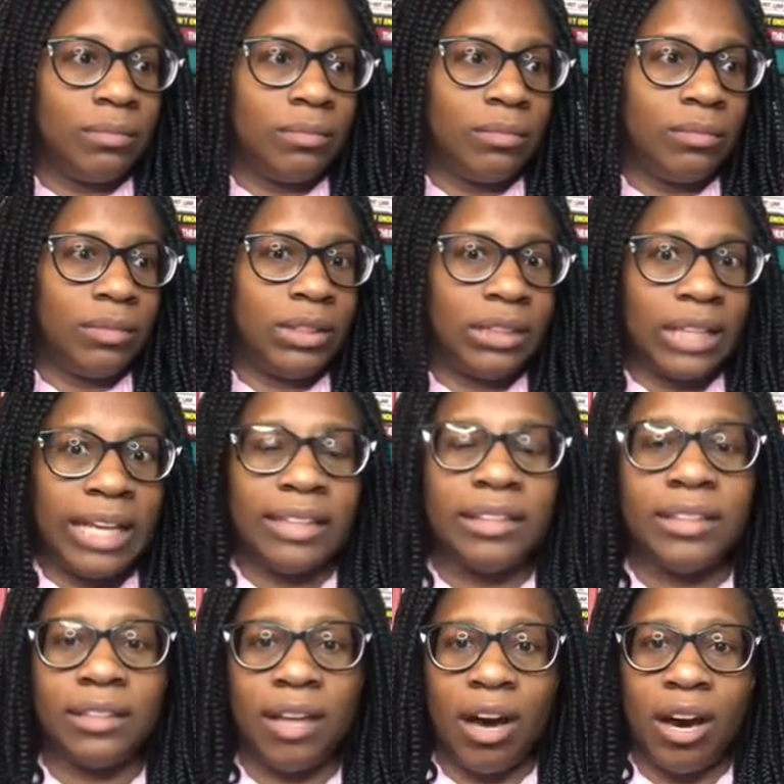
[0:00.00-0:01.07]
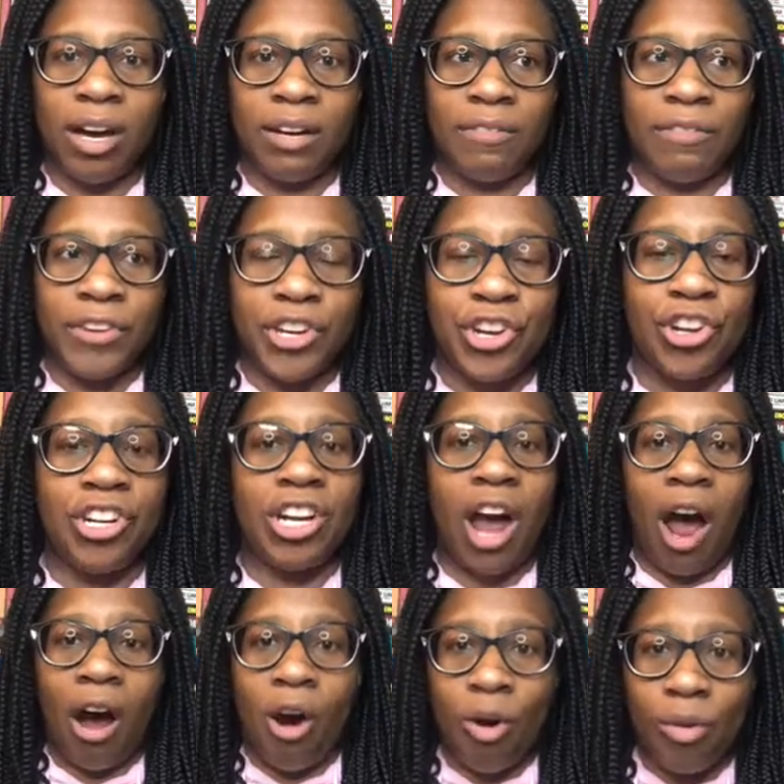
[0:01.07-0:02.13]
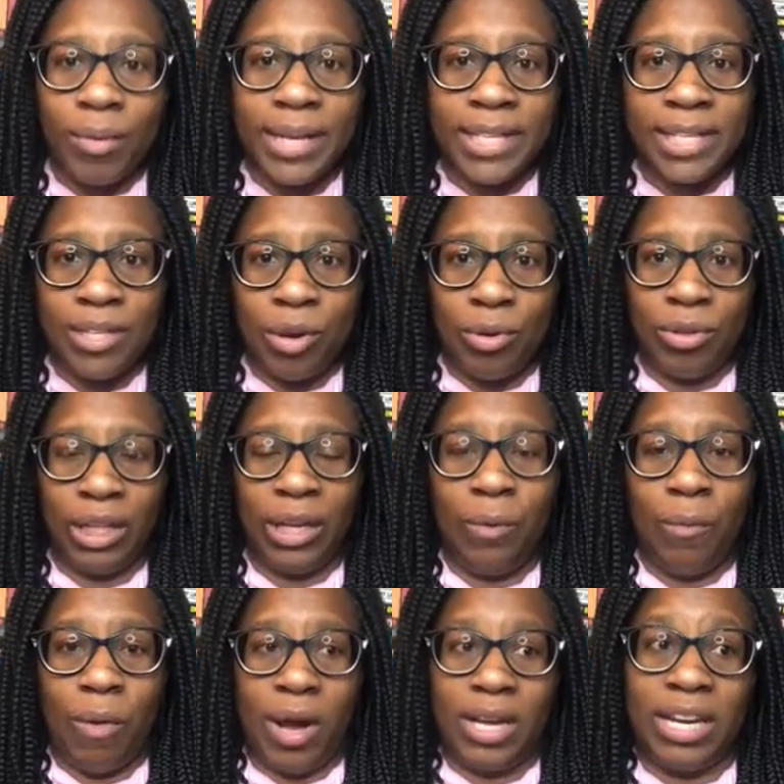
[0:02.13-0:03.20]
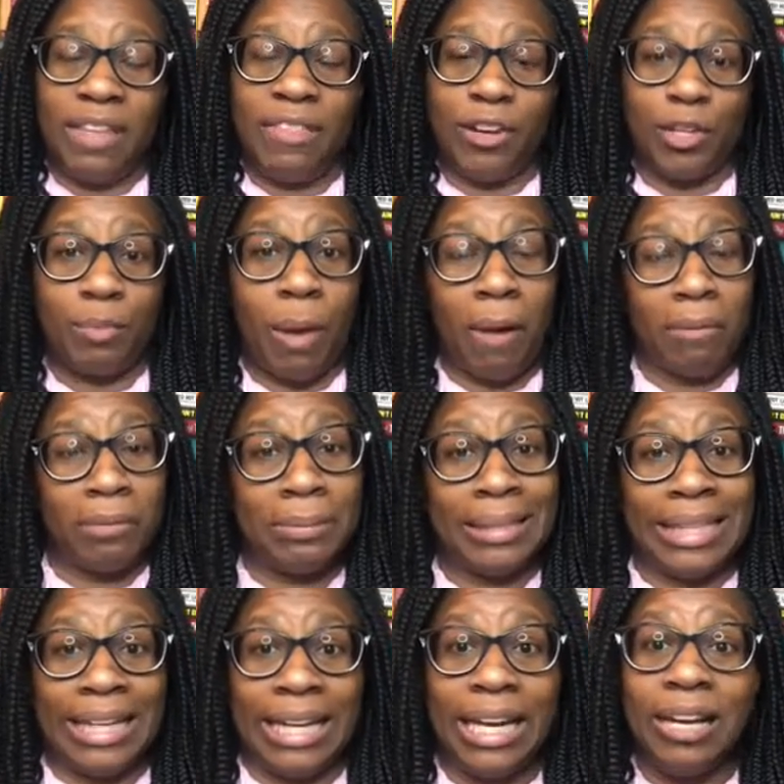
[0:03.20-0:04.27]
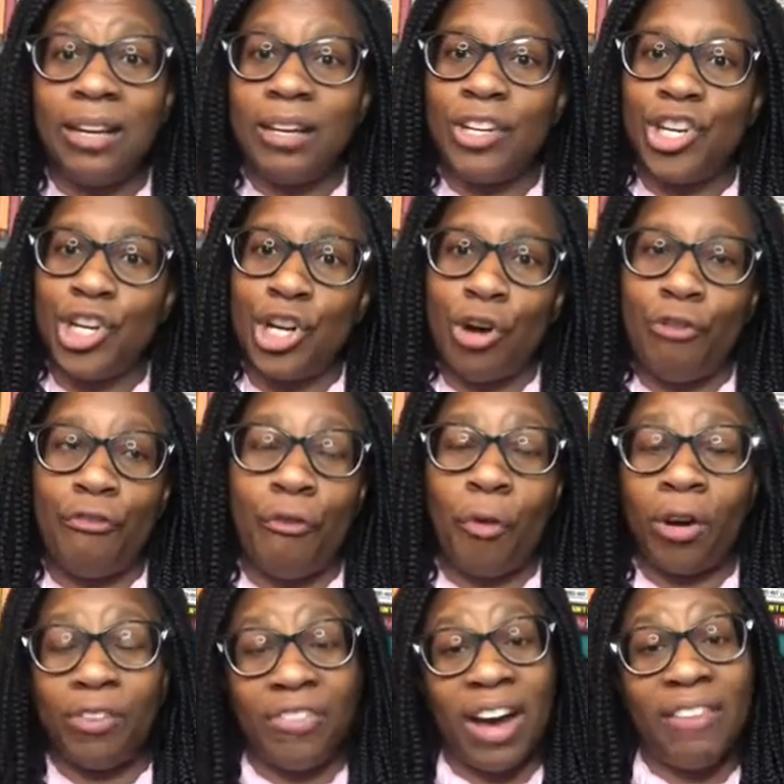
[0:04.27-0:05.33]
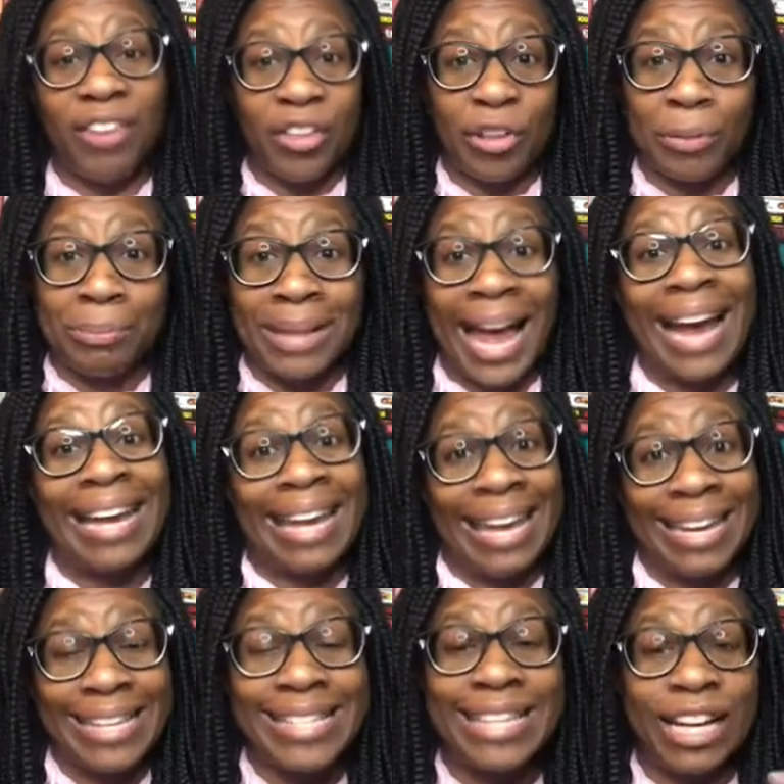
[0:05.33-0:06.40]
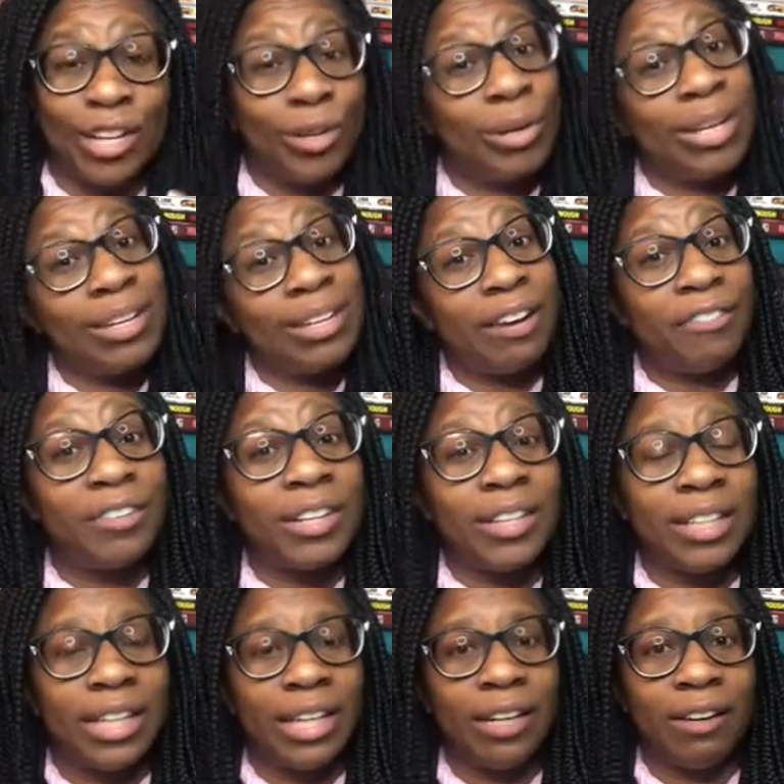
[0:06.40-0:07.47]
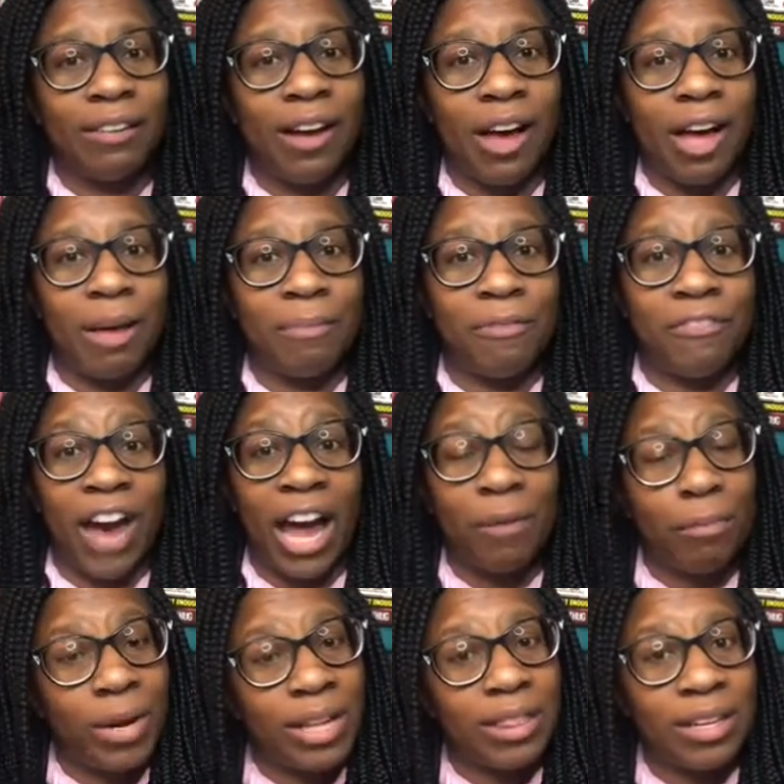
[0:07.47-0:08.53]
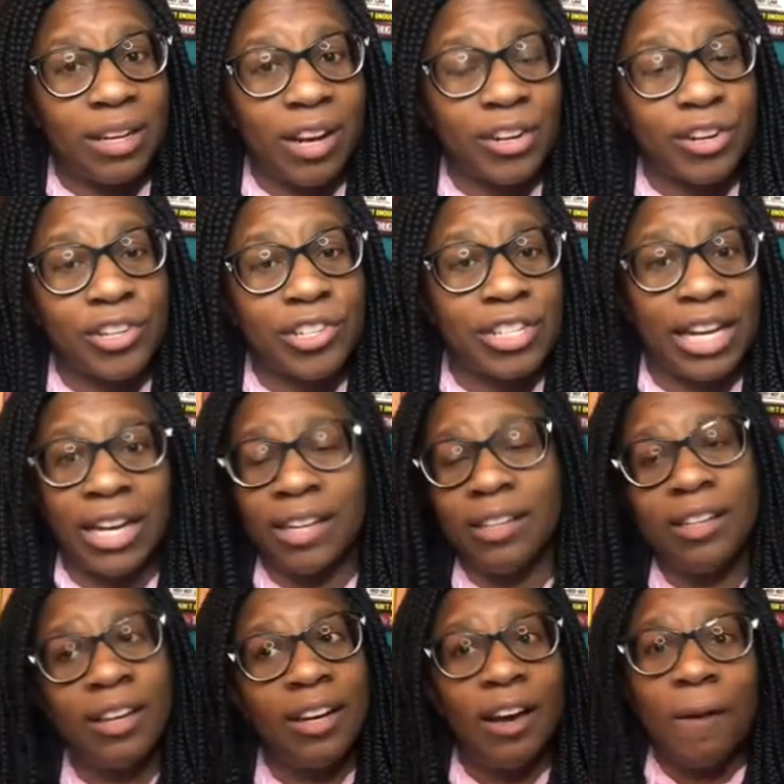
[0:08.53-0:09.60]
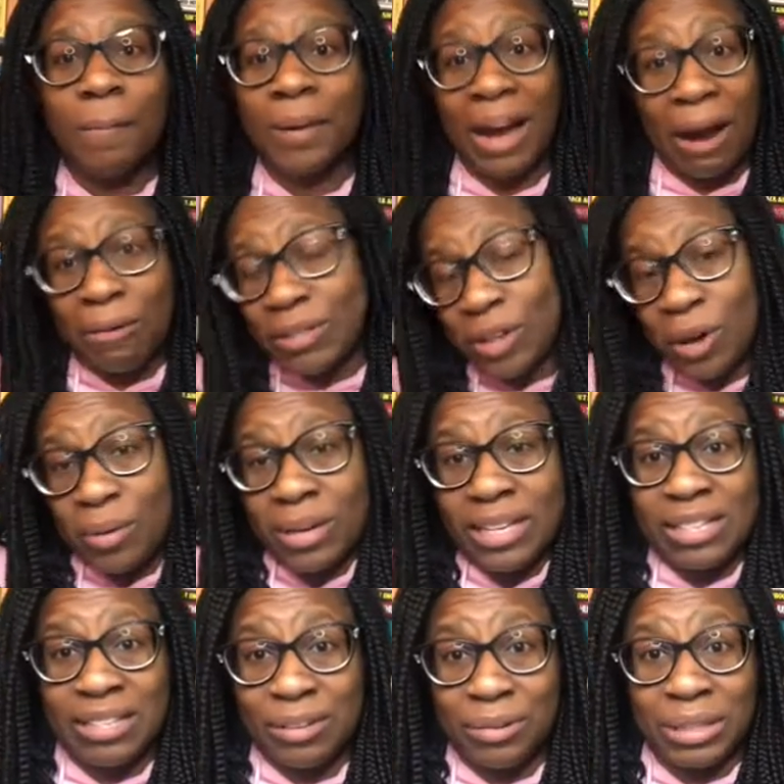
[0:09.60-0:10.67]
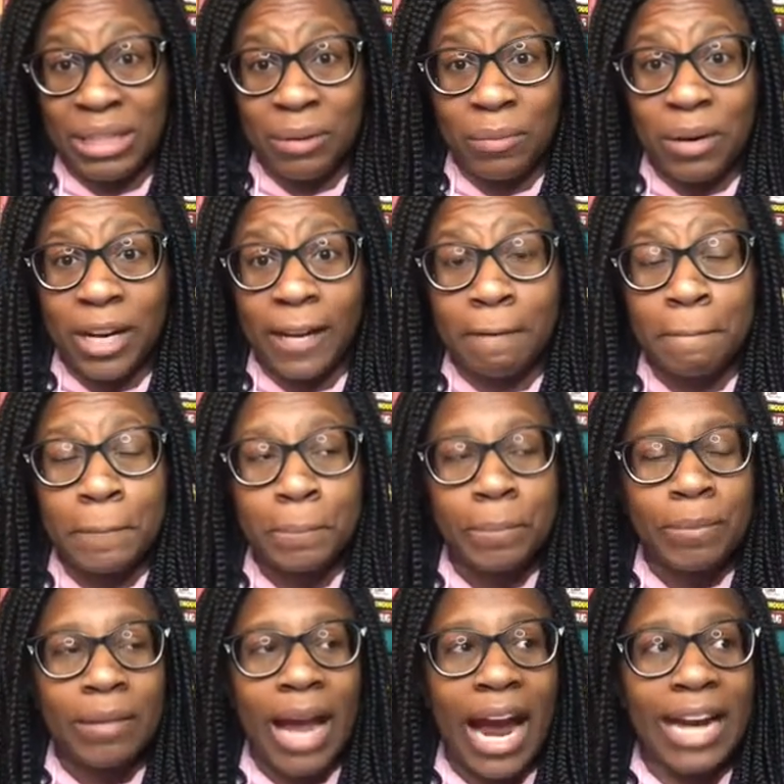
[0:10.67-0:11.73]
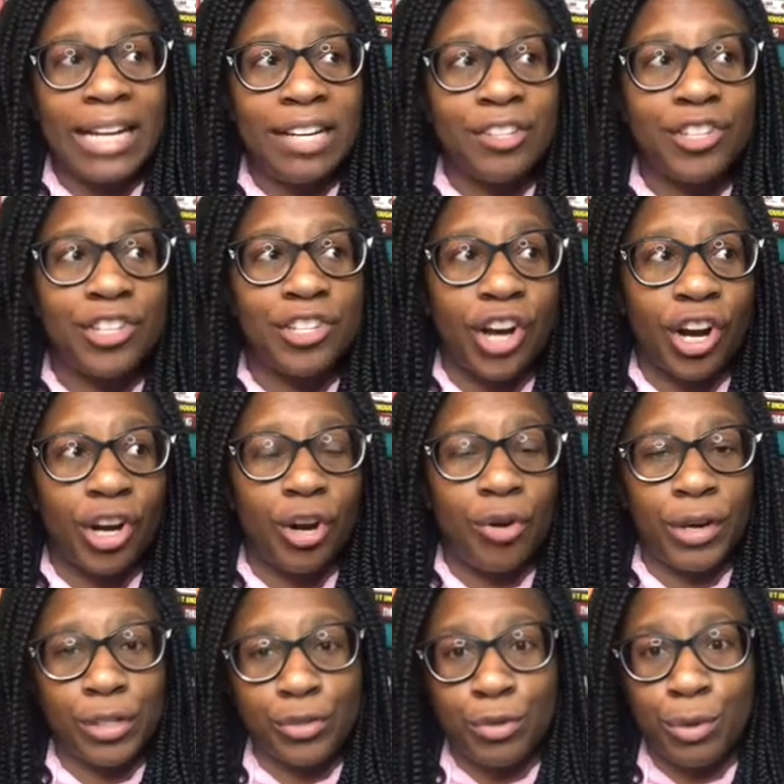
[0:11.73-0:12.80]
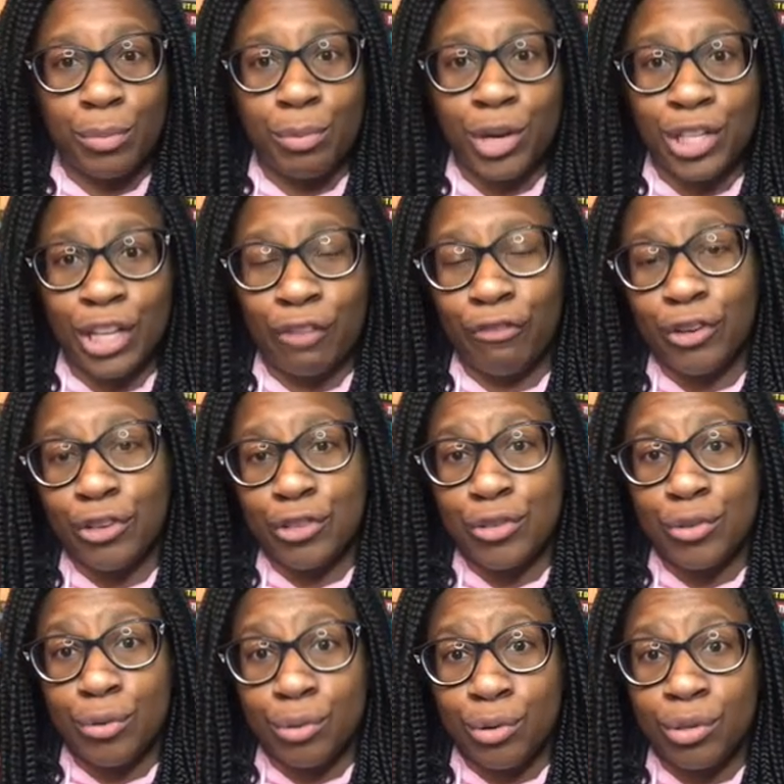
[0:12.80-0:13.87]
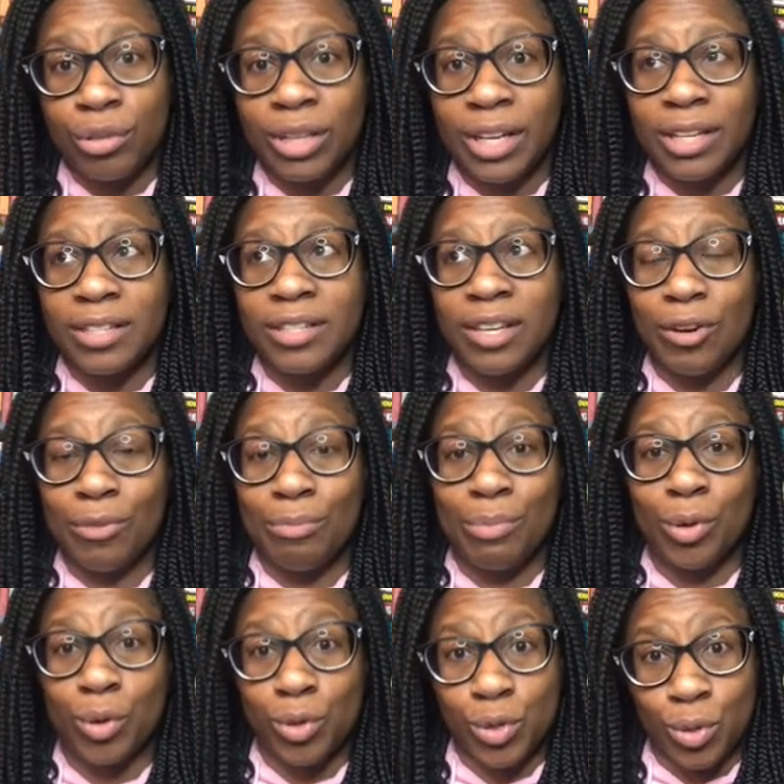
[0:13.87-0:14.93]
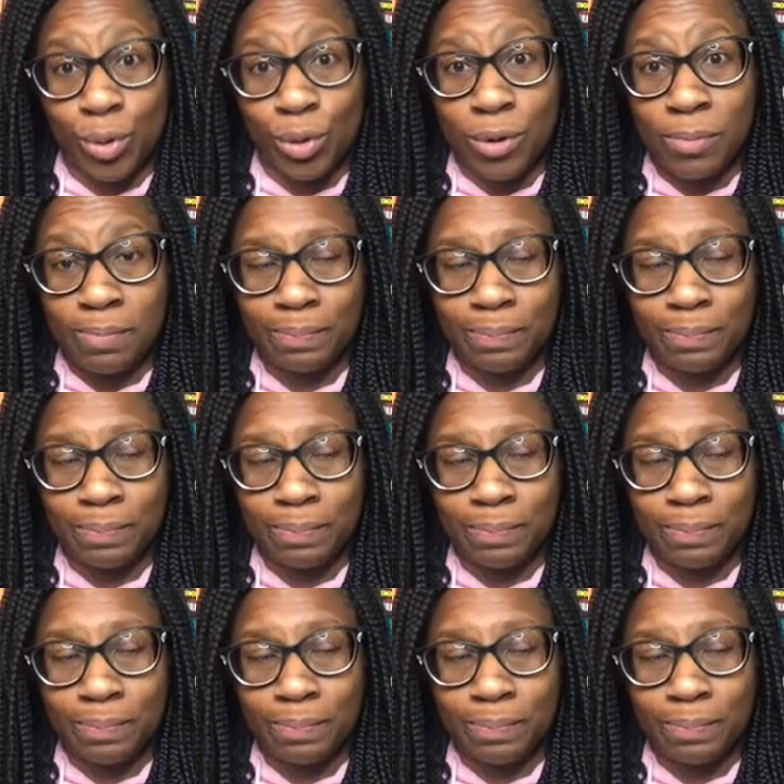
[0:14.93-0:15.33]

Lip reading: sense of you're not always the only one, and there's probably, you know, 4 or 5 other Black kids that you can definitely vibe with and understand. But I was always the only one. I didn't start going to a more diverse school until middle school.